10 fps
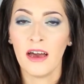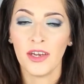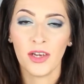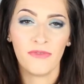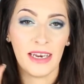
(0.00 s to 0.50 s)

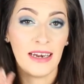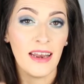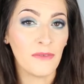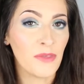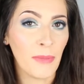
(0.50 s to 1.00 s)
I don't really
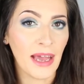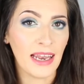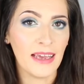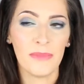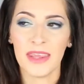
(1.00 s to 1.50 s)
love the
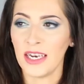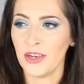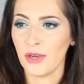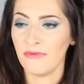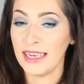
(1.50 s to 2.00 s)
palette, but then
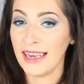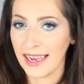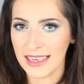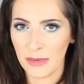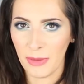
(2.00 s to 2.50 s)
I don't really
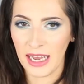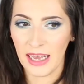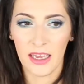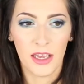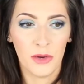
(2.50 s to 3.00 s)
hate the
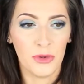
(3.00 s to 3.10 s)
palette,